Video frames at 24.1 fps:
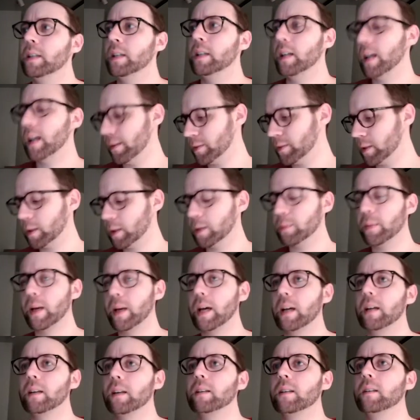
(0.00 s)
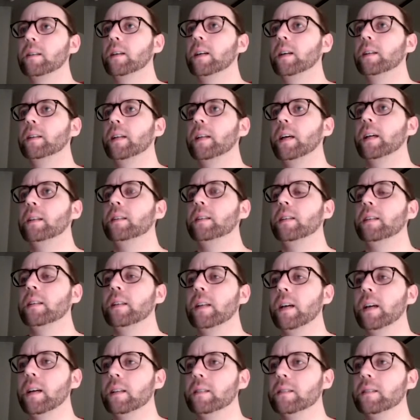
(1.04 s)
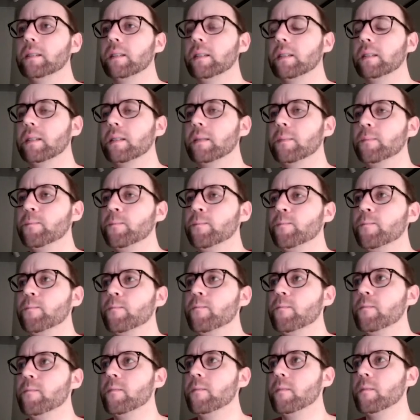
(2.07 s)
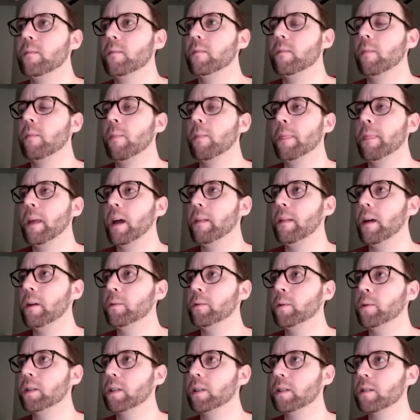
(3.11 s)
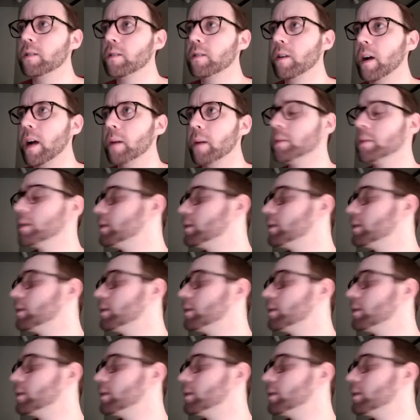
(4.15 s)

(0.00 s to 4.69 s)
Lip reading: I'll have to look back on that, the analysis. Yeah, that rook is trapped.